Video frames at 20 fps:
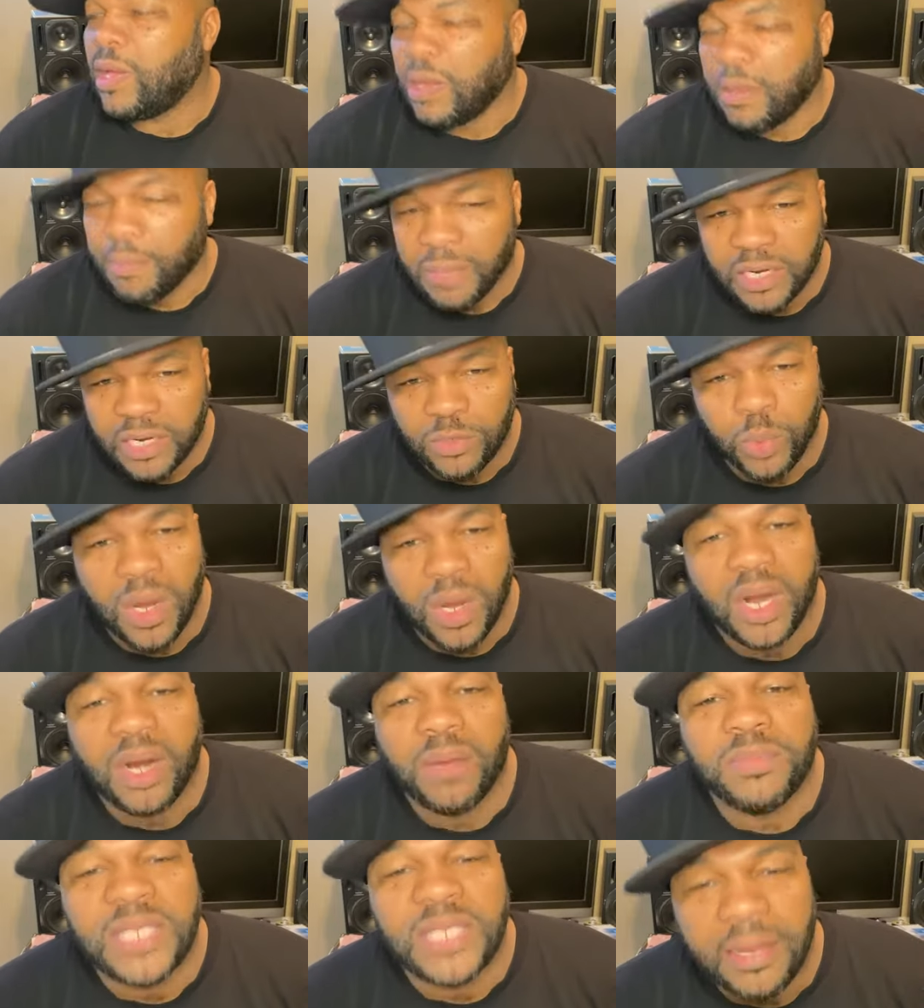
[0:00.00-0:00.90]
But it's one
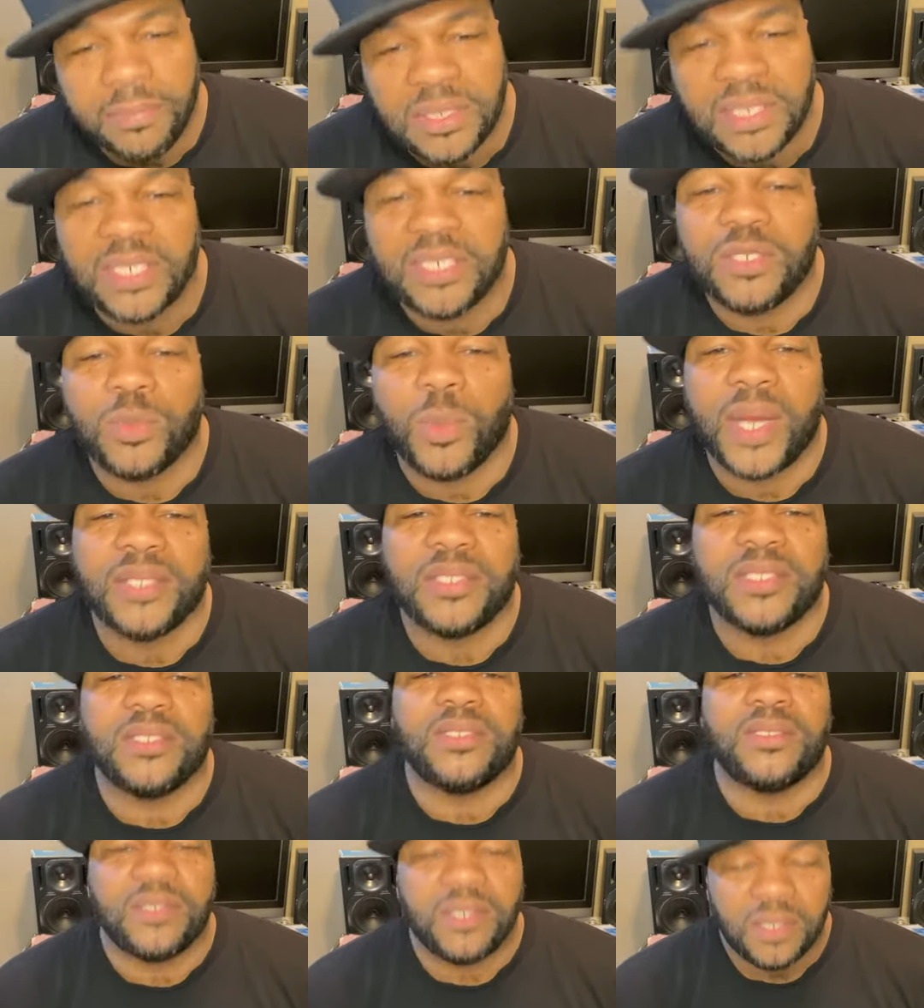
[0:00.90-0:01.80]
of them type of
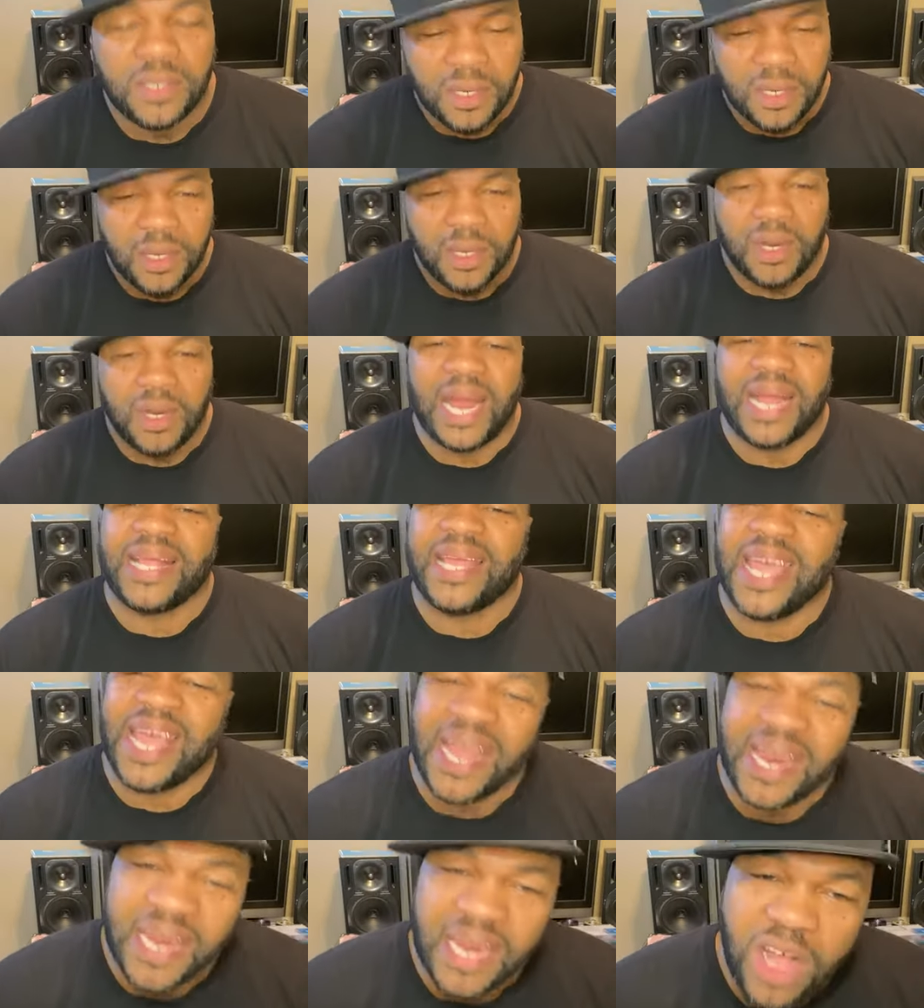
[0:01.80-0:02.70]
situations like
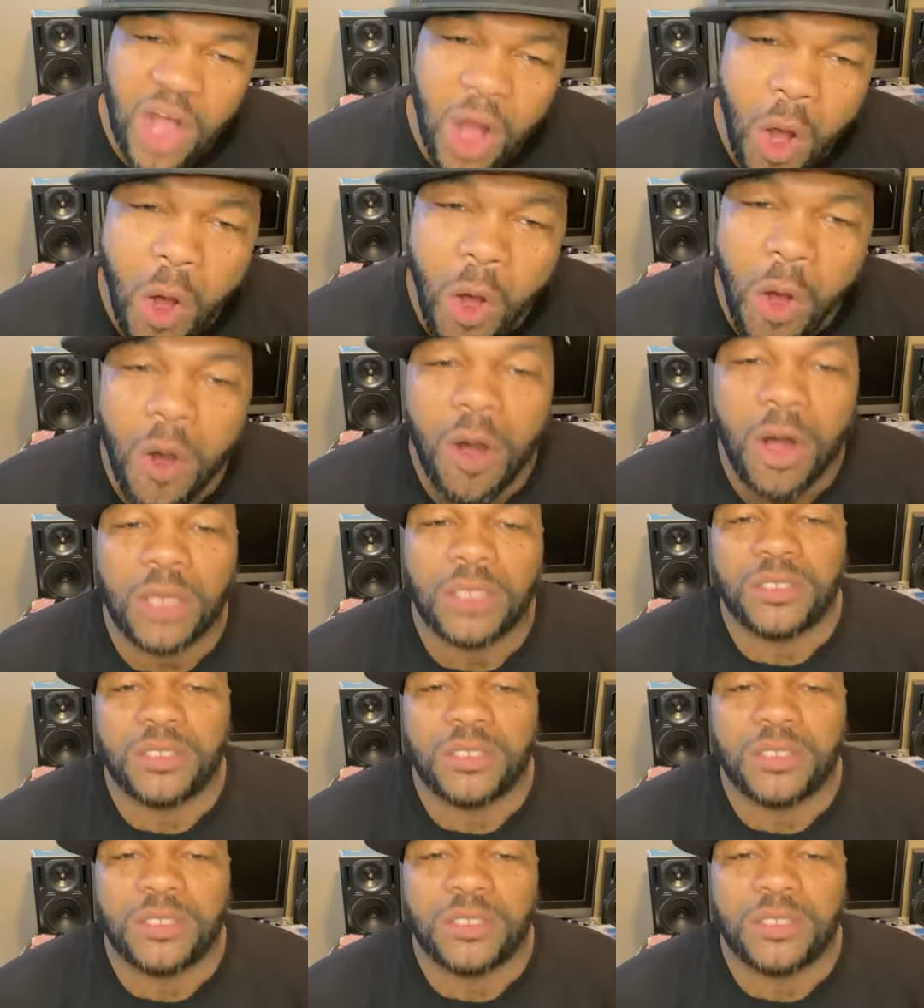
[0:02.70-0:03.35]
Candy Carr.